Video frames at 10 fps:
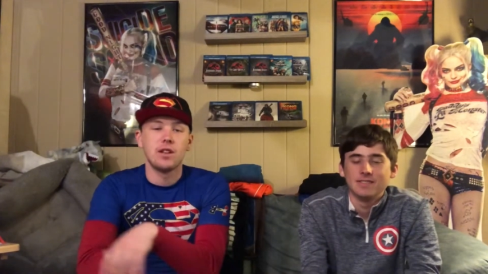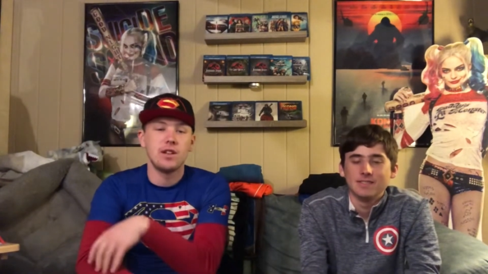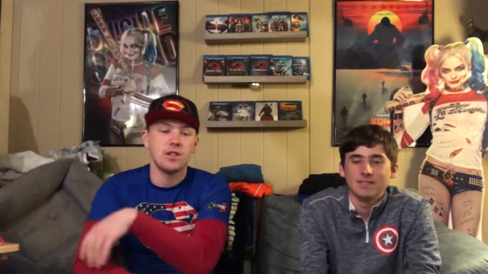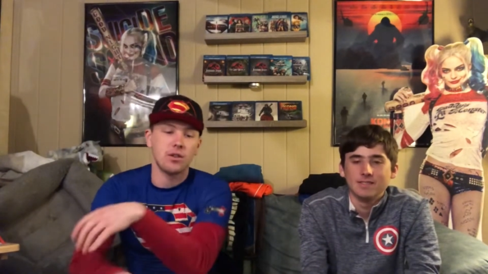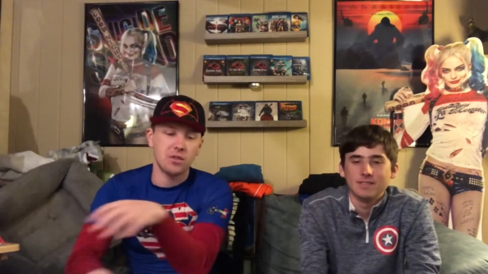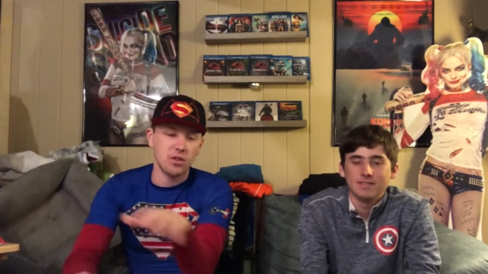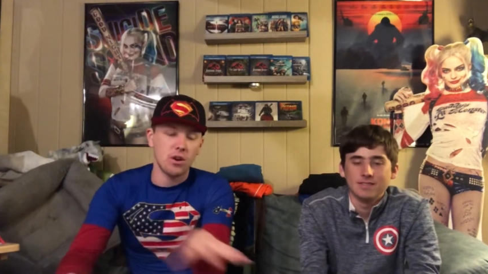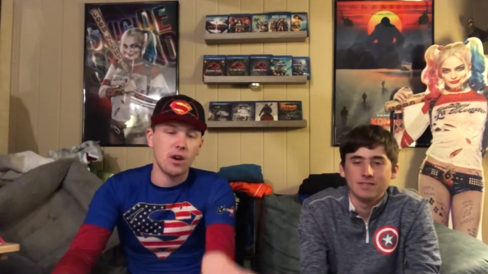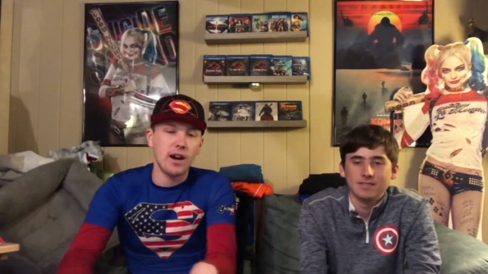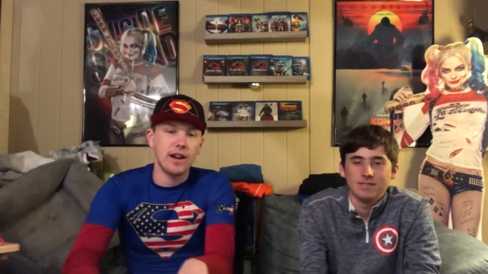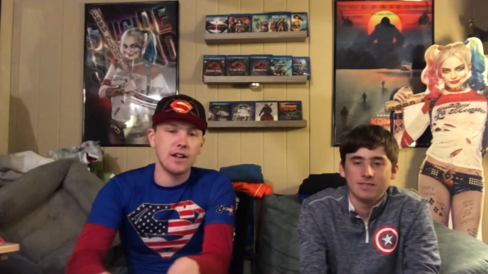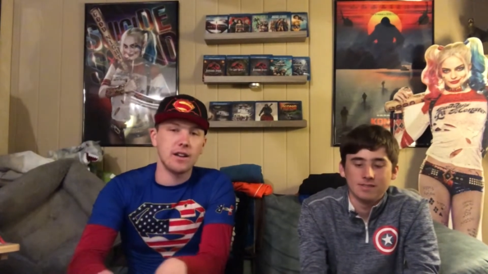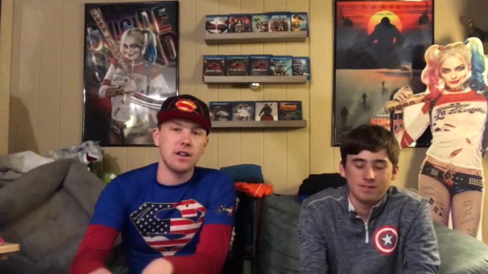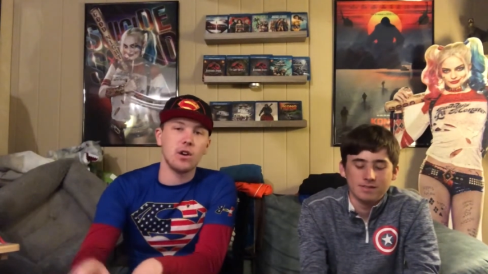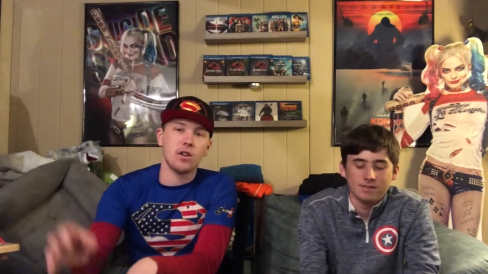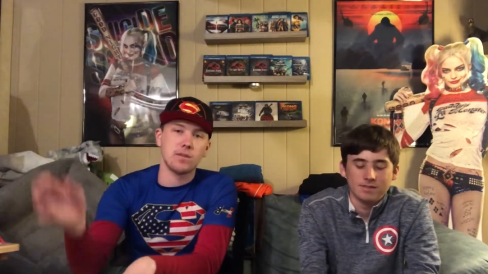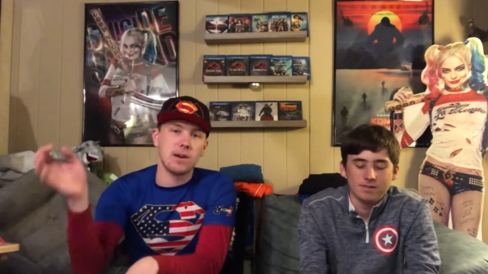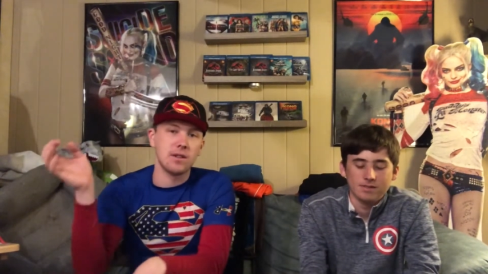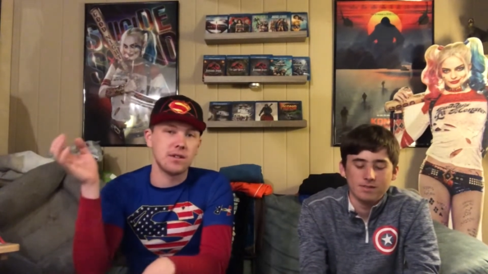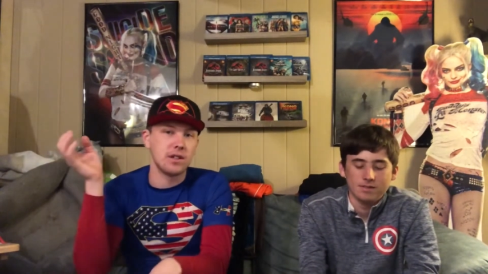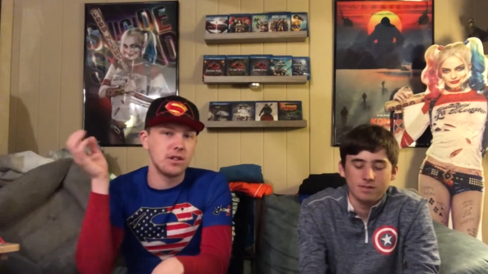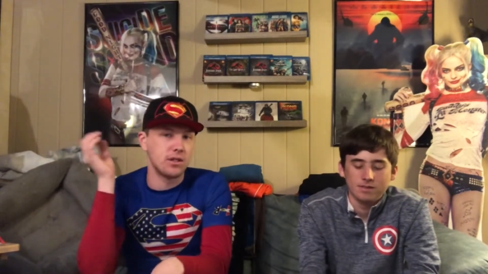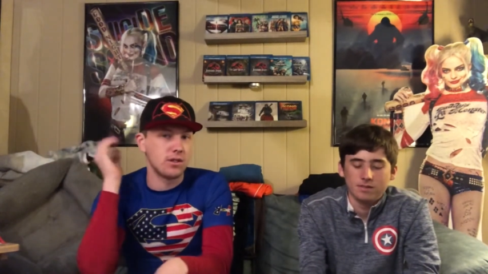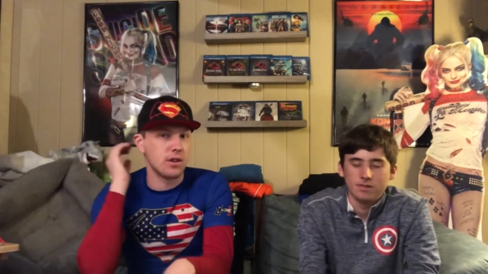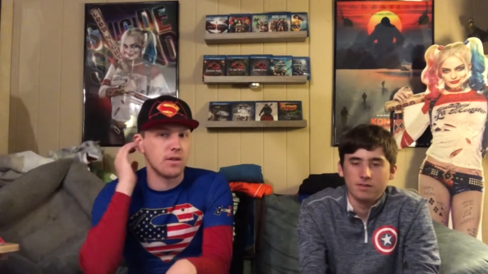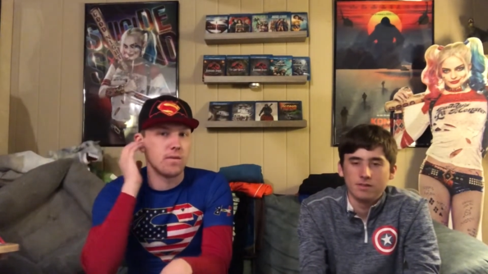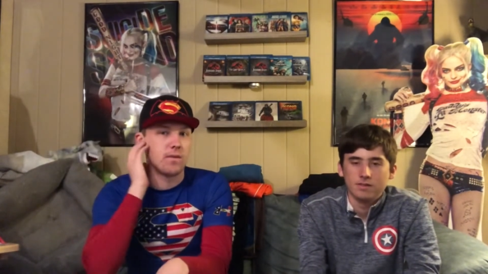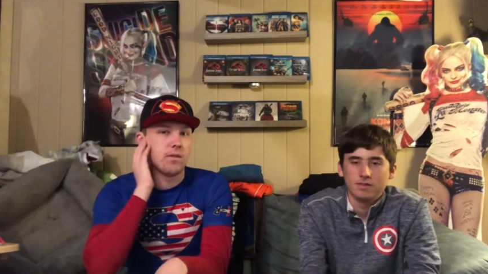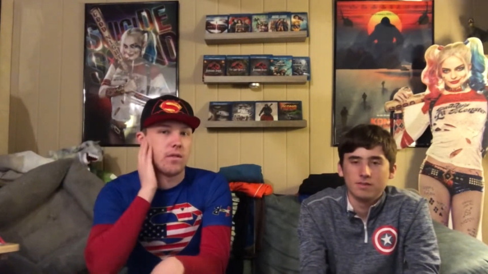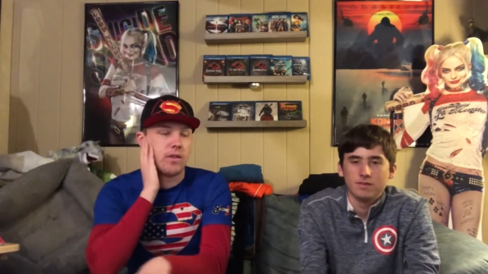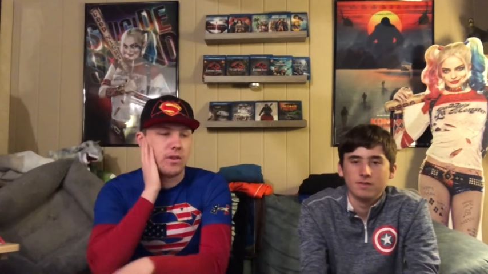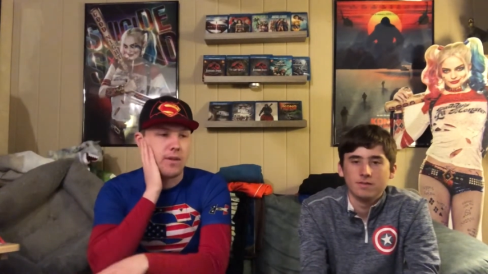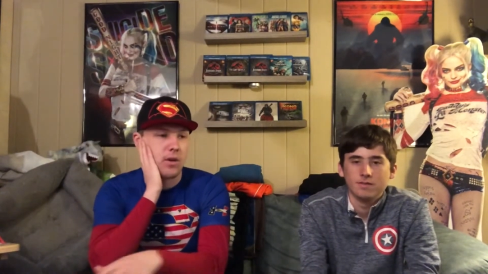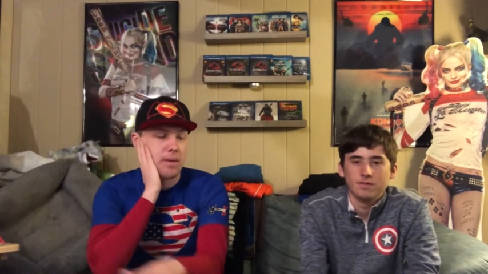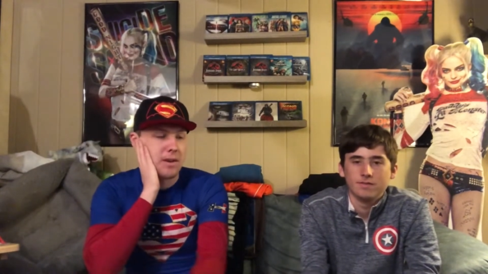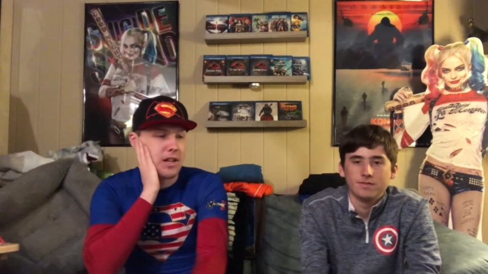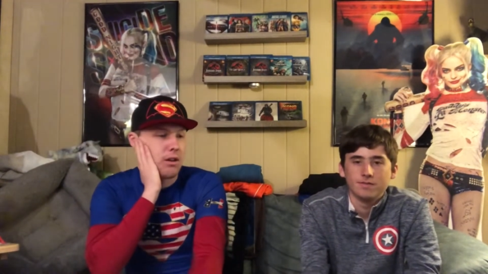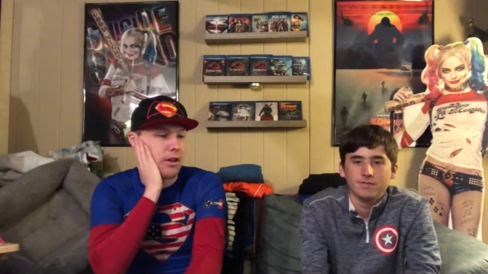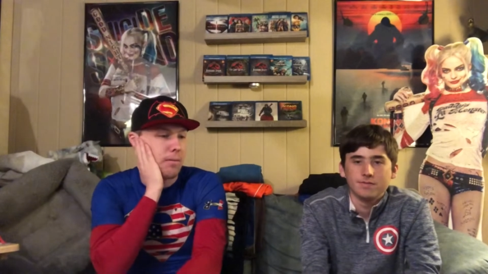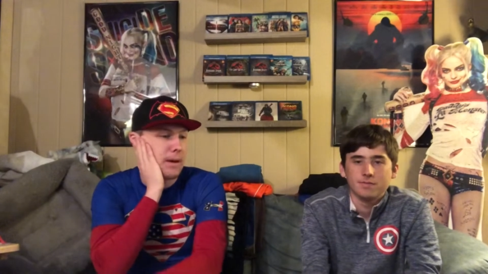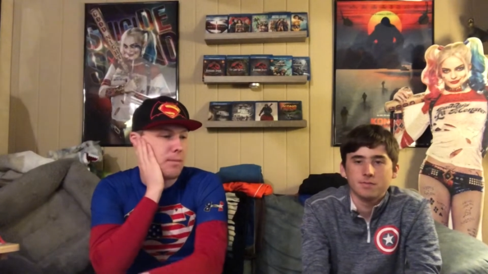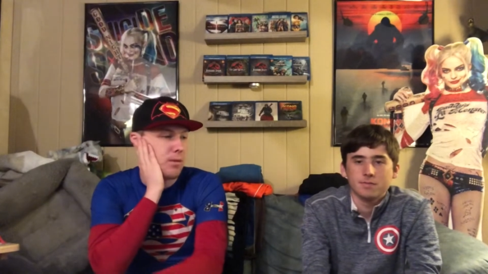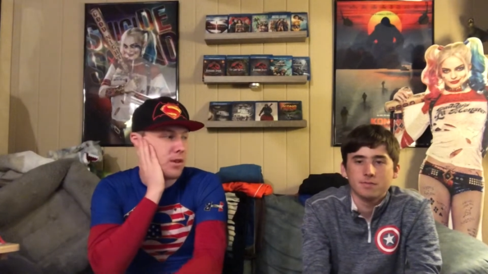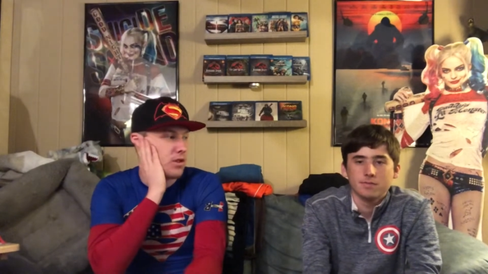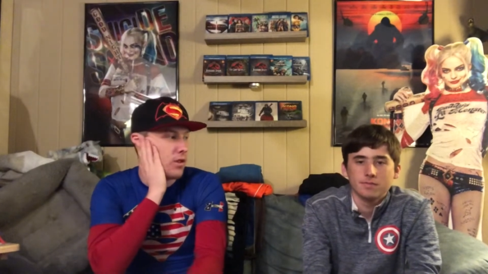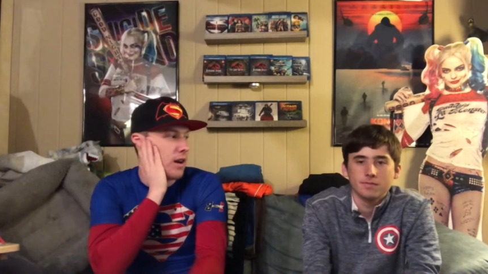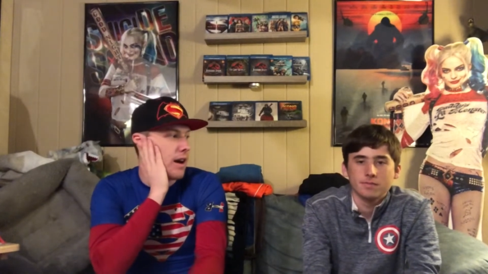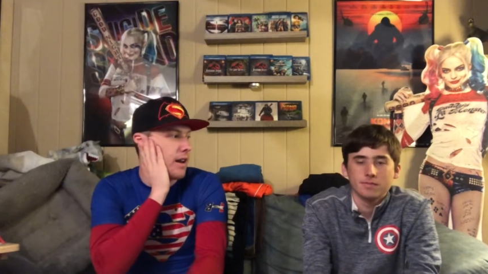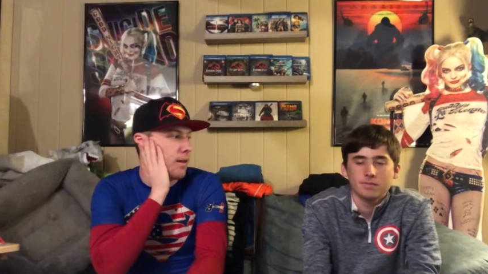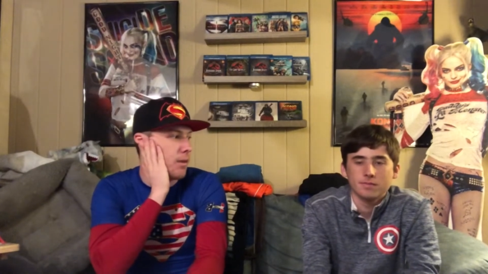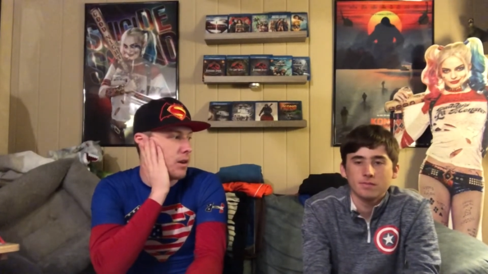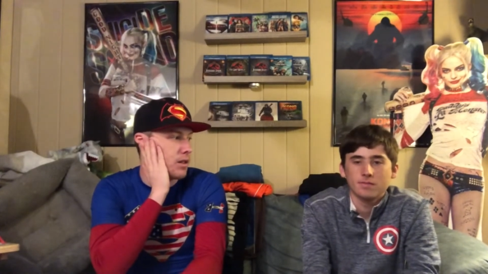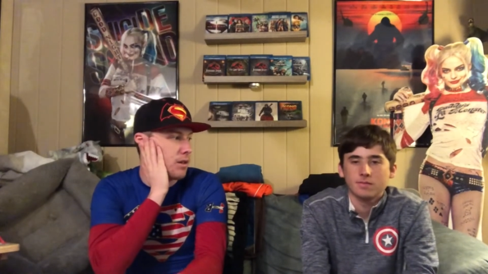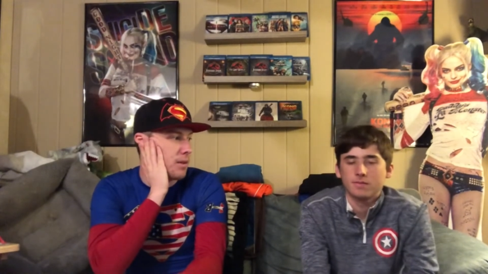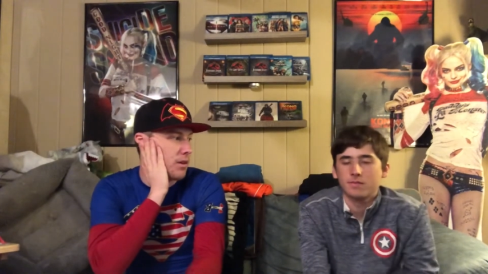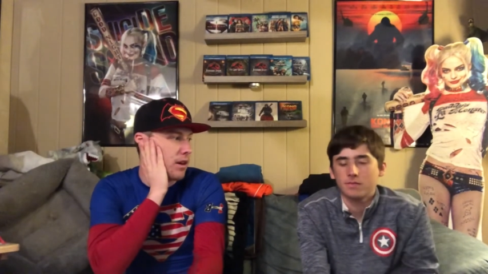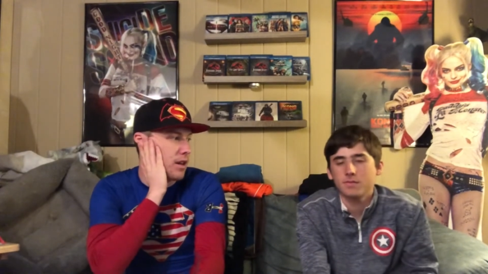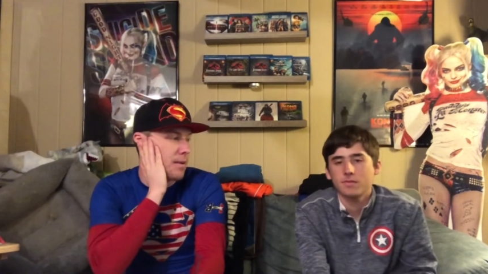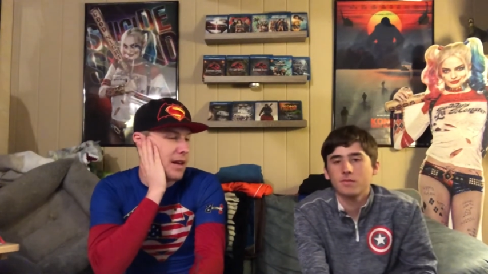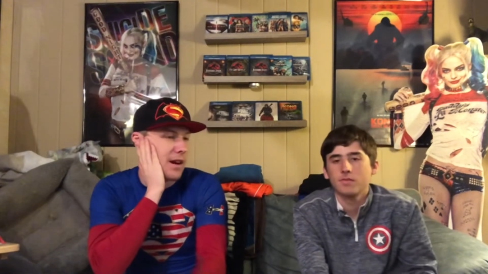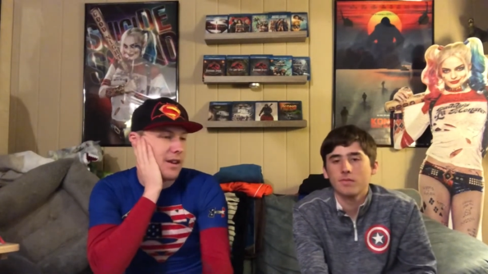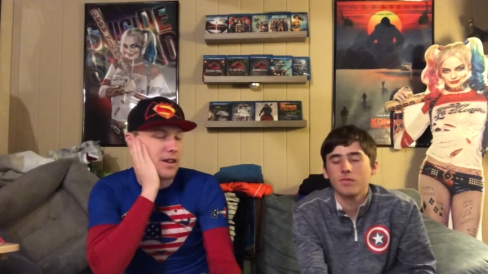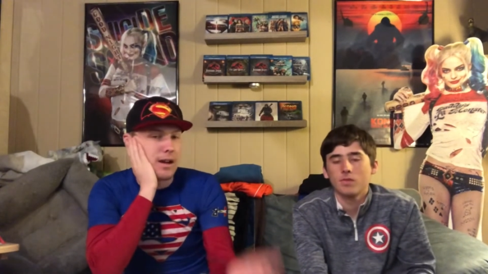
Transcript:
Speaker 1: he's like they're all hiding and he calls them out and says, "You're gonna like everyone, I'm gonna kill all your people because you're hiding amongst them and you're not coming out." He